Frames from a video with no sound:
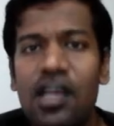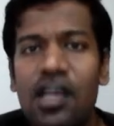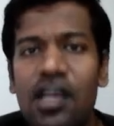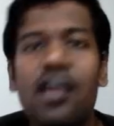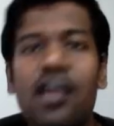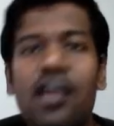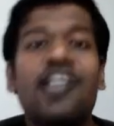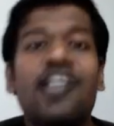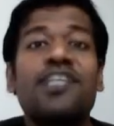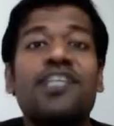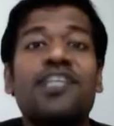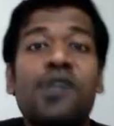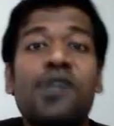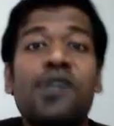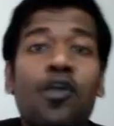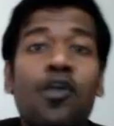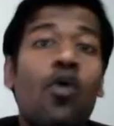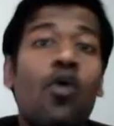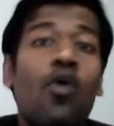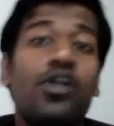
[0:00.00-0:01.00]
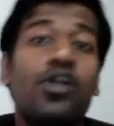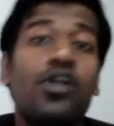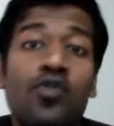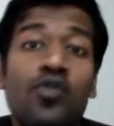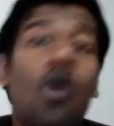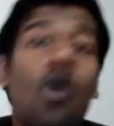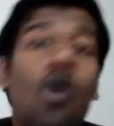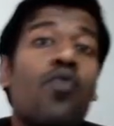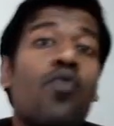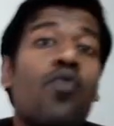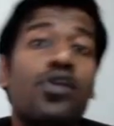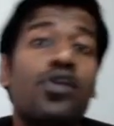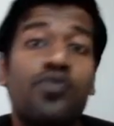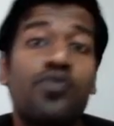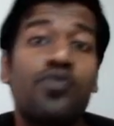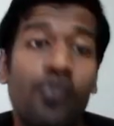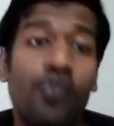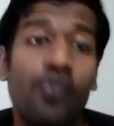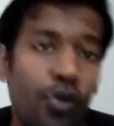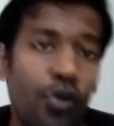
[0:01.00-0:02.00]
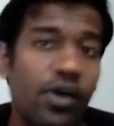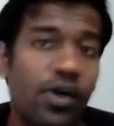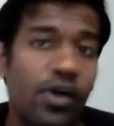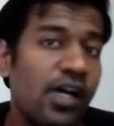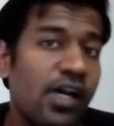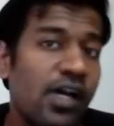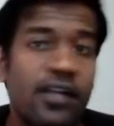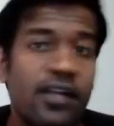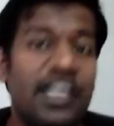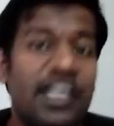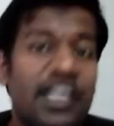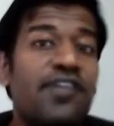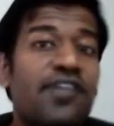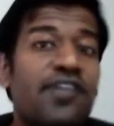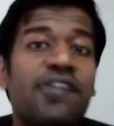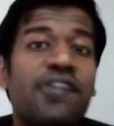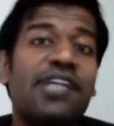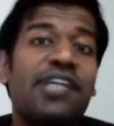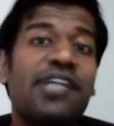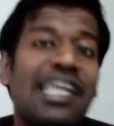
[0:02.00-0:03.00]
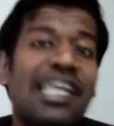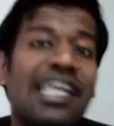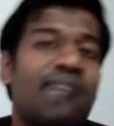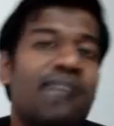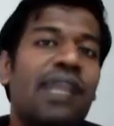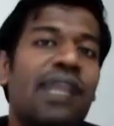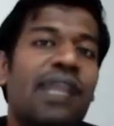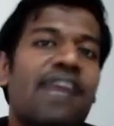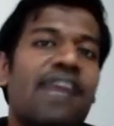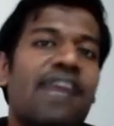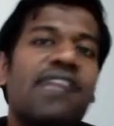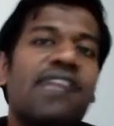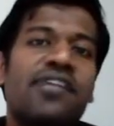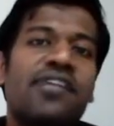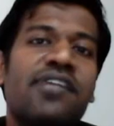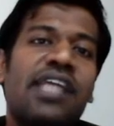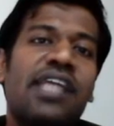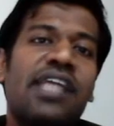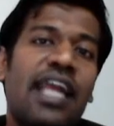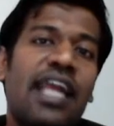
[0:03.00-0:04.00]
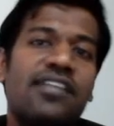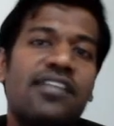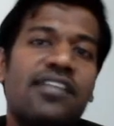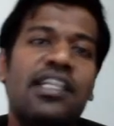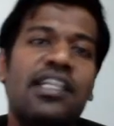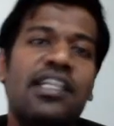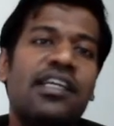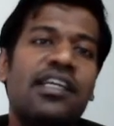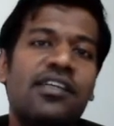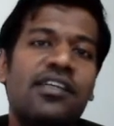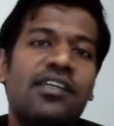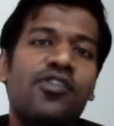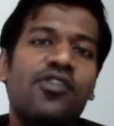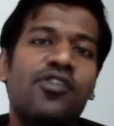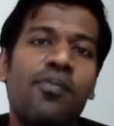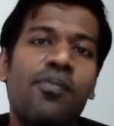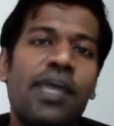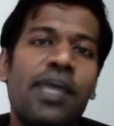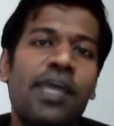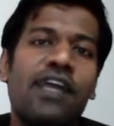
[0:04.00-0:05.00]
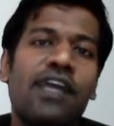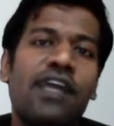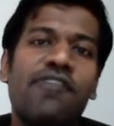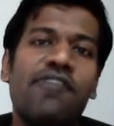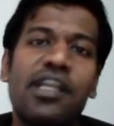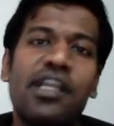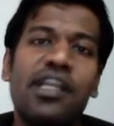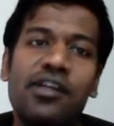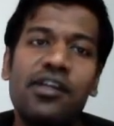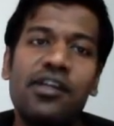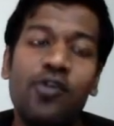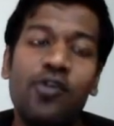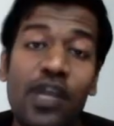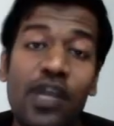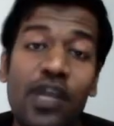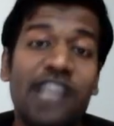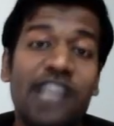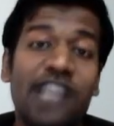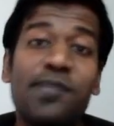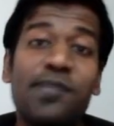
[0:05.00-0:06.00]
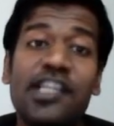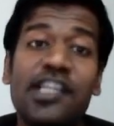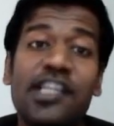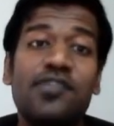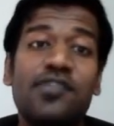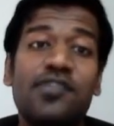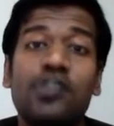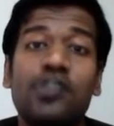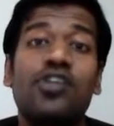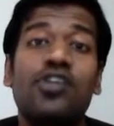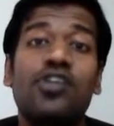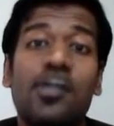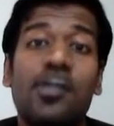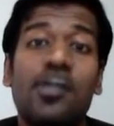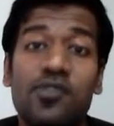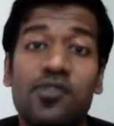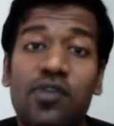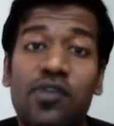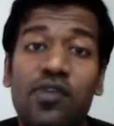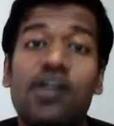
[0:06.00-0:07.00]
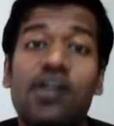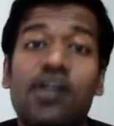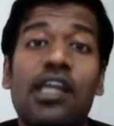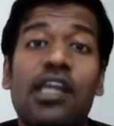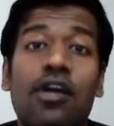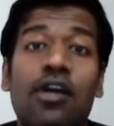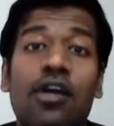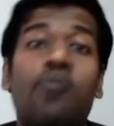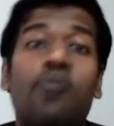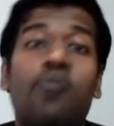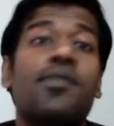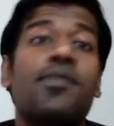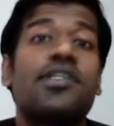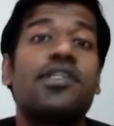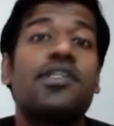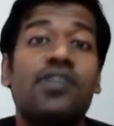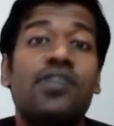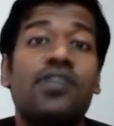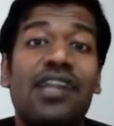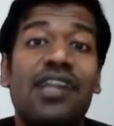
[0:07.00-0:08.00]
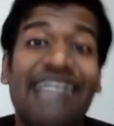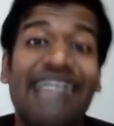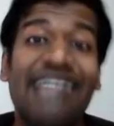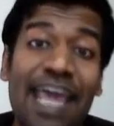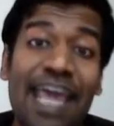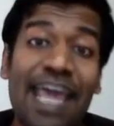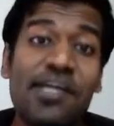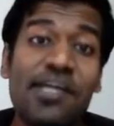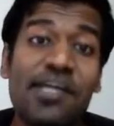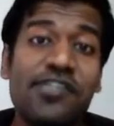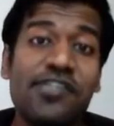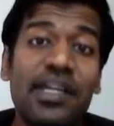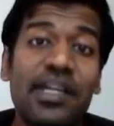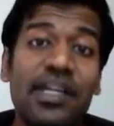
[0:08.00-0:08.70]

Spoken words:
irrespective of what you know and what you don't know. That's where we really believe that we can actually, make a very good experience for you in terms of learning and optimize your time as well and